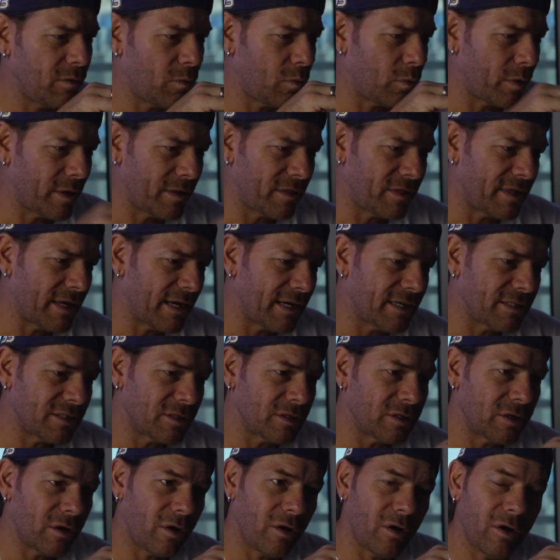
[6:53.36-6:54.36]

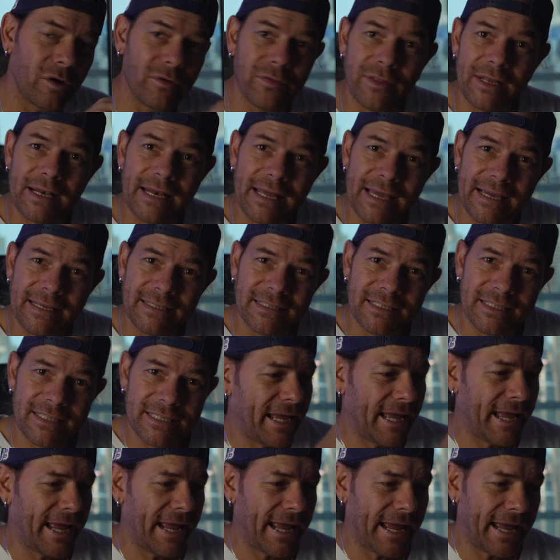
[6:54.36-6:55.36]
1000 on the lens,
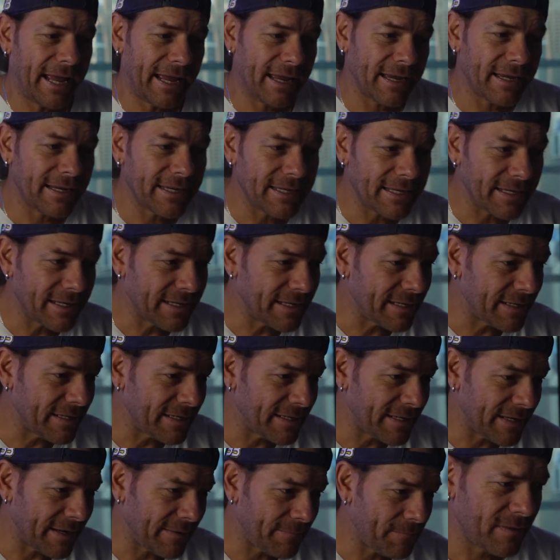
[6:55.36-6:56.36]

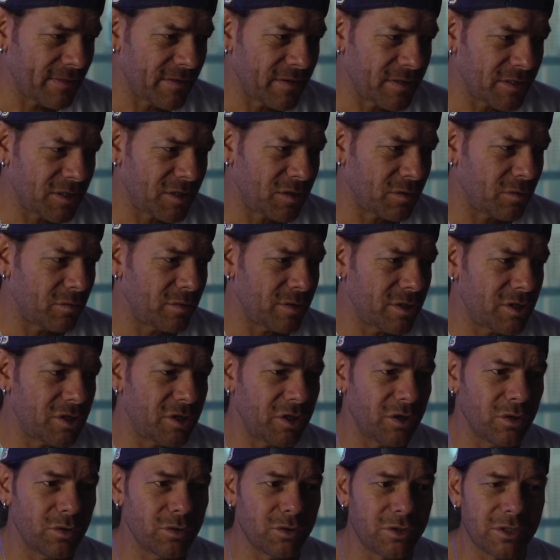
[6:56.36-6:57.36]
and this
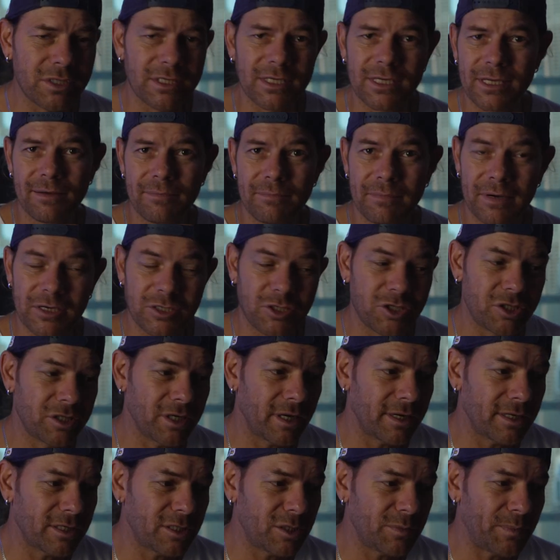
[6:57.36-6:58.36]
reduced my
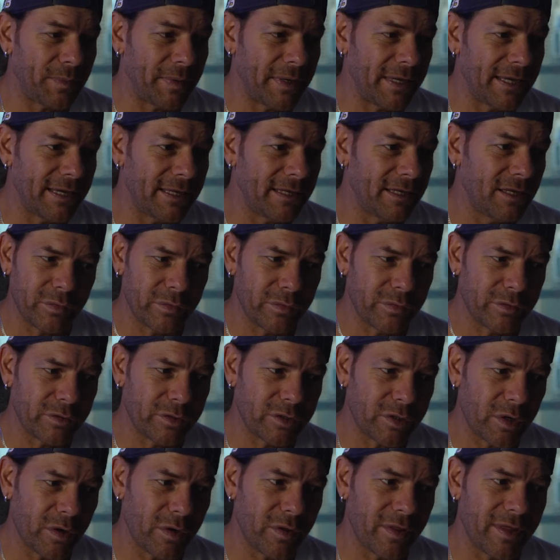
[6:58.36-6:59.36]
shutter speed
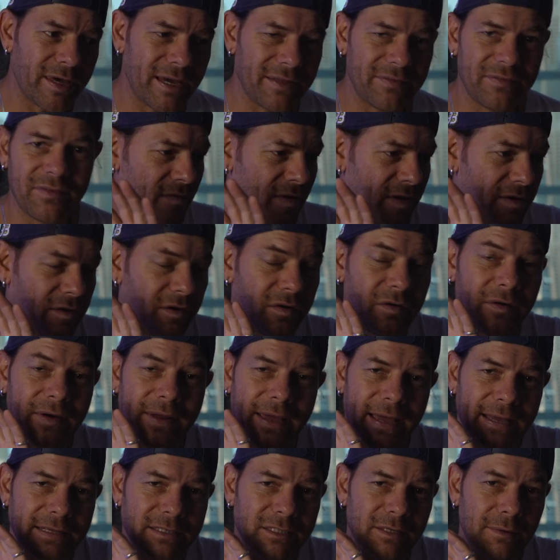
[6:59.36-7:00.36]
so that it
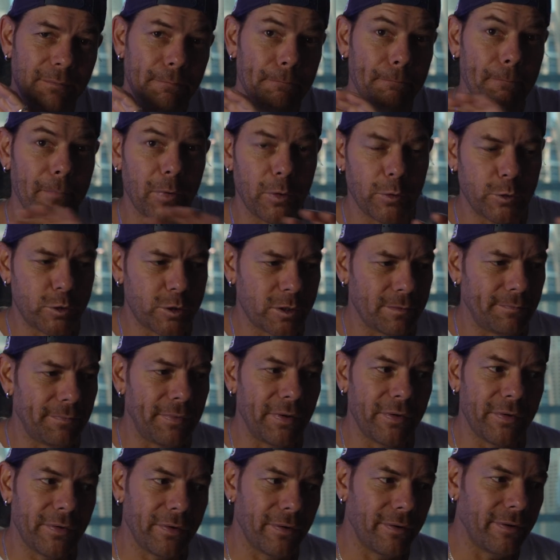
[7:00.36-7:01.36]
creates motion
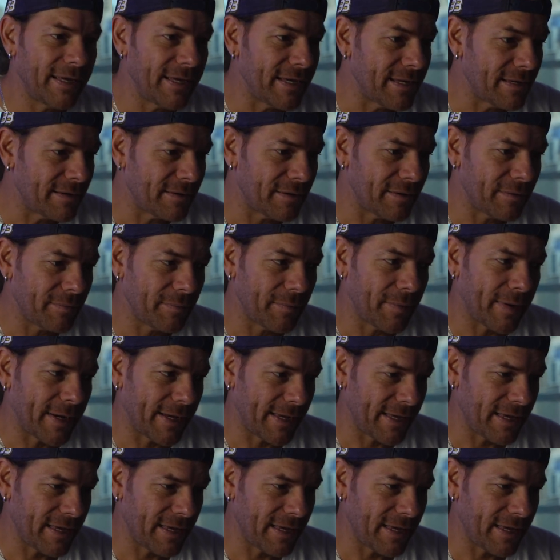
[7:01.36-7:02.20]
blur in my